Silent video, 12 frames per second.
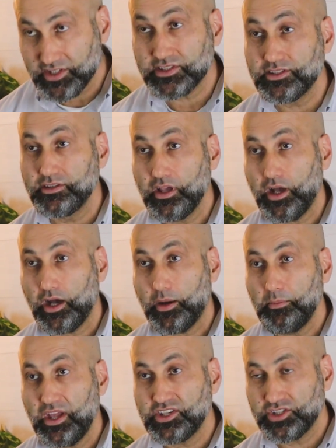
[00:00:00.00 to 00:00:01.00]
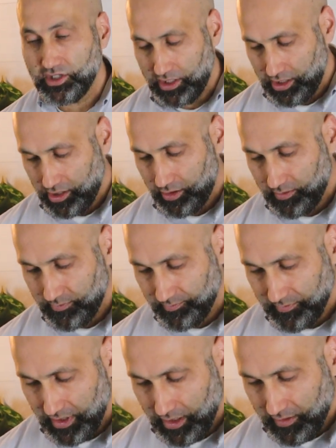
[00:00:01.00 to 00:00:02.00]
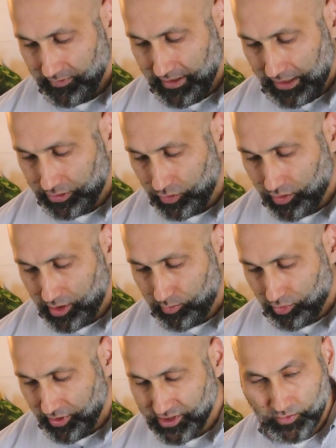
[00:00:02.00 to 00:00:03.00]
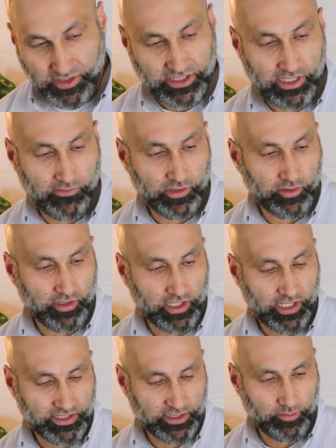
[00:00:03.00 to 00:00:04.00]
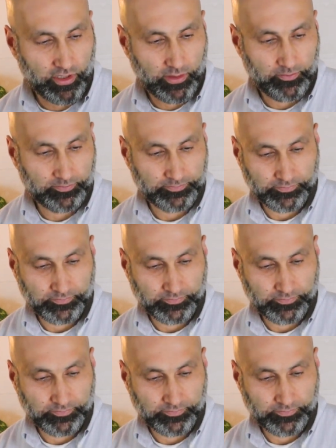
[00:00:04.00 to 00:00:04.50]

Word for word: just mentioned here that 200 points was given to the customer.